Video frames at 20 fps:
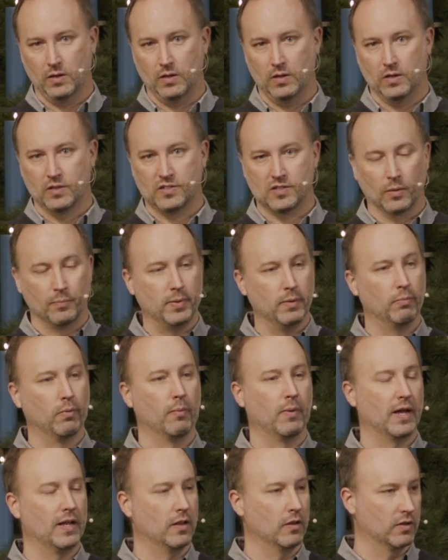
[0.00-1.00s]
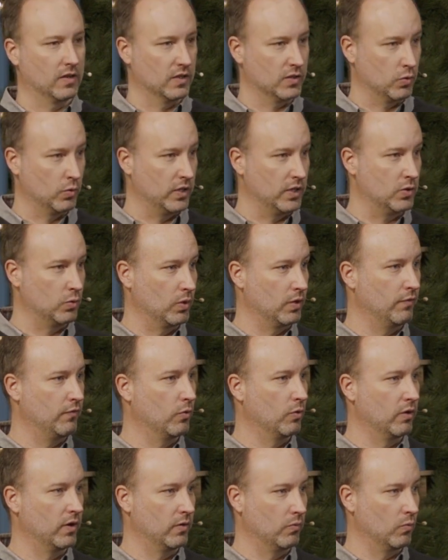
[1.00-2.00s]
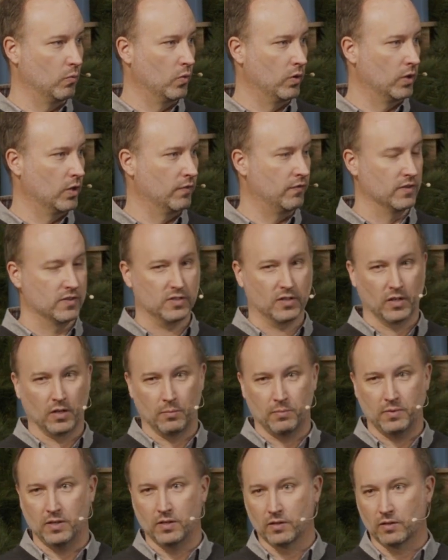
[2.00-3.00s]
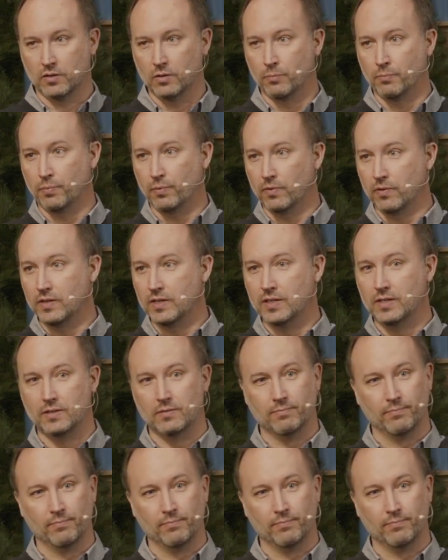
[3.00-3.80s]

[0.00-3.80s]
Some people might look at 2024 and wonder if it's going to be a complete